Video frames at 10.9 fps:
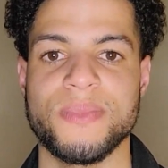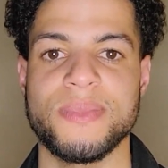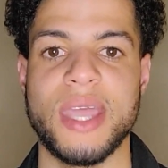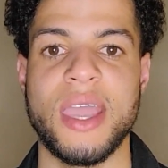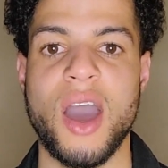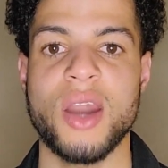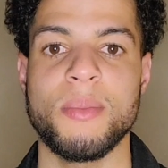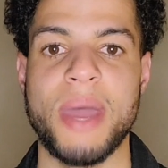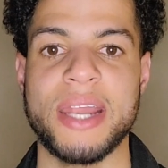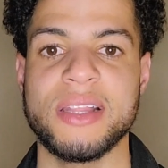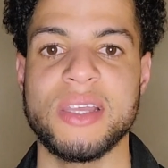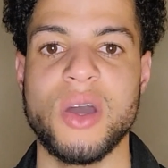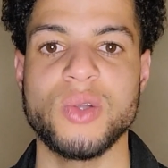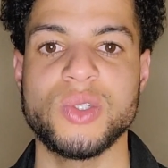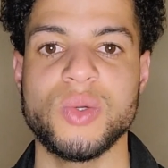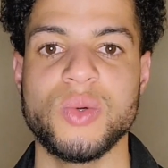they automatically go
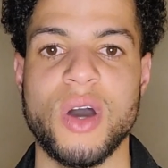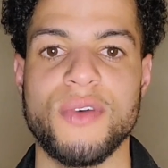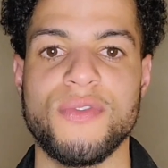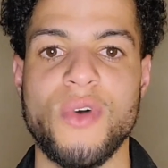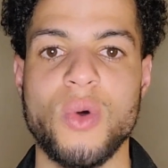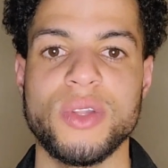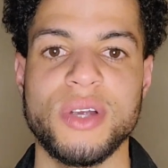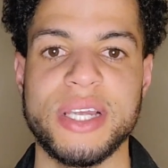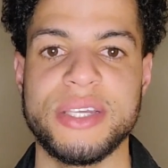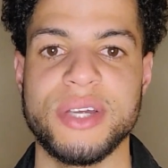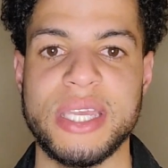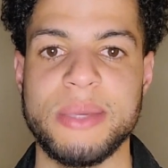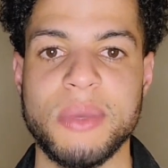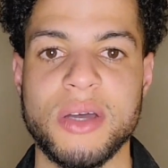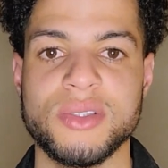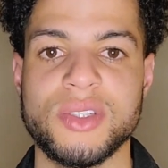to a folder in your
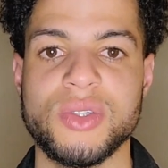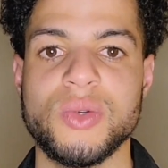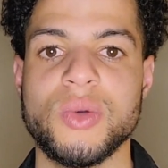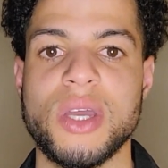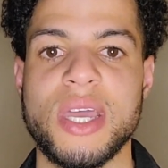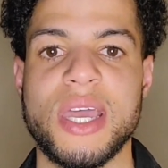email to